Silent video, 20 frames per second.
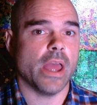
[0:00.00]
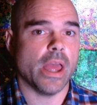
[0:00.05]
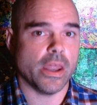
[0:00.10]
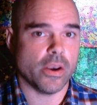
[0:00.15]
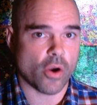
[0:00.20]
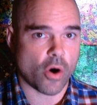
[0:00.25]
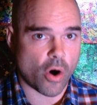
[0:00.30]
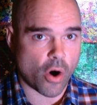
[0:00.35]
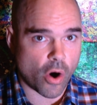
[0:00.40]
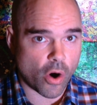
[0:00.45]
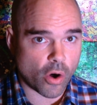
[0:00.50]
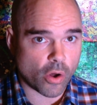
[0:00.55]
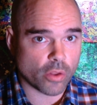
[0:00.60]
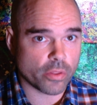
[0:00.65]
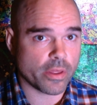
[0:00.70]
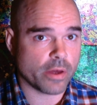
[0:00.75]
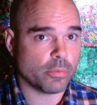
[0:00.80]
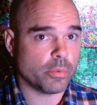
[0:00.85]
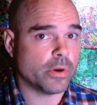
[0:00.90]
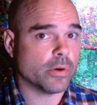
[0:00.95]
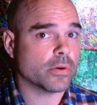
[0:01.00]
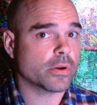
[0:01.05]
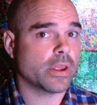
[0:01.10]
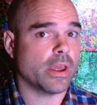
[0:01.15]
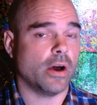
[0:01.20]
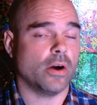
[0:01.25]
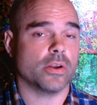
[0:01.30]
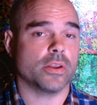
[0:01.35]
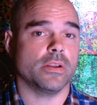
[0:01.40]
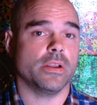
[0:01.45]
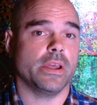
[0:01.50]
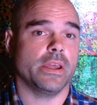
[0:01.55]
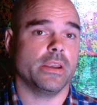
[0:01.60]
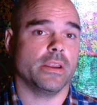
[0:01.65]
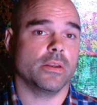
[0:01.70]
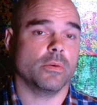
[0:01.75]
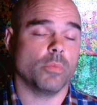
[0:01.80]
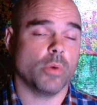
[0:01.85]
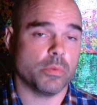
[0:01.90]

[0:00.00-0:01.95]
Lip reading: and all that we were calculating